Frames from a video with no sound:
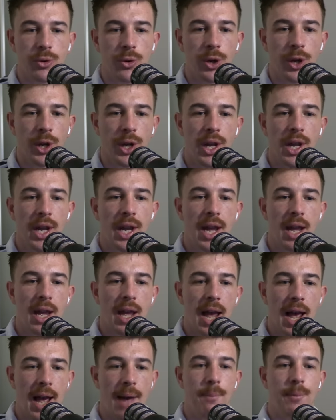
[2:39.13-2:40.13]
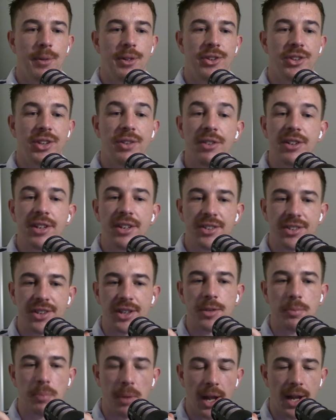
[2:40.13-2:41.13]
tour. Um,
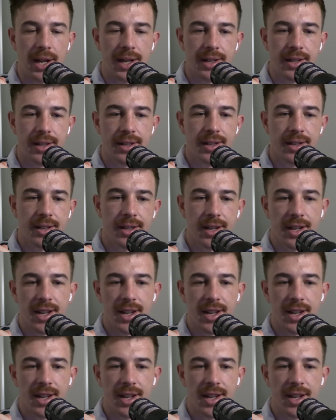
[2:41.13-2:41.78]
76 played,